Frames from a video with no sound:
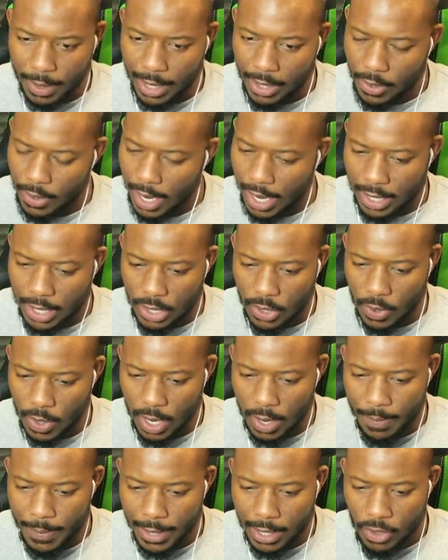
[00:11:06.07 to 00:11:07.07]
but I do like to do a
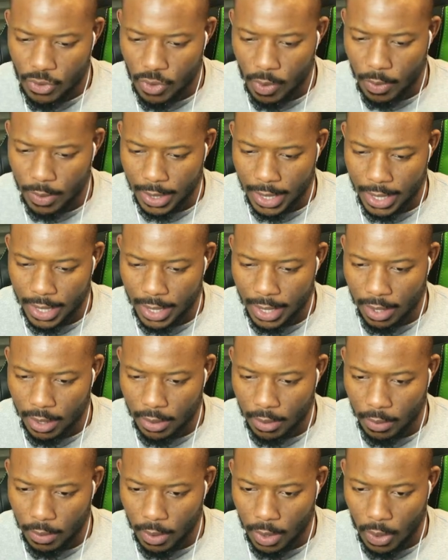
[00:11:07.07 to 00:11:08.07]
little bit of trolling here.
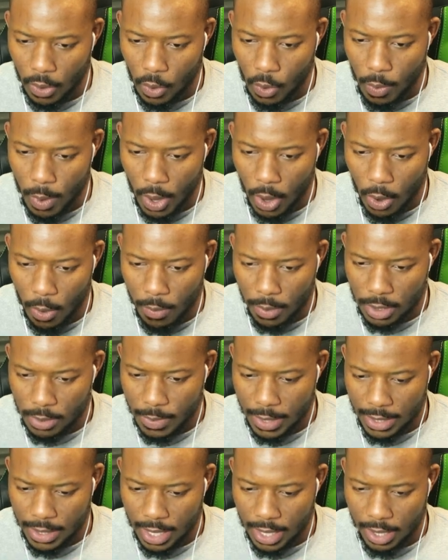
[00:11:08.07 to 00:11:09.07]
Oh, oh, I
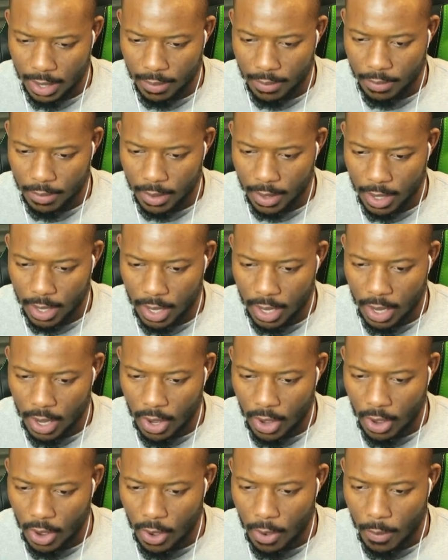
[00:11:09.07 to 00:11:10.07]
almost messed that up.
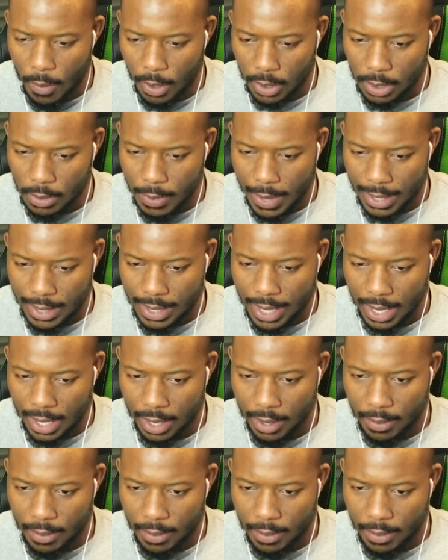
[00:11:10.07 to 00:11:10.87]
Almost messed that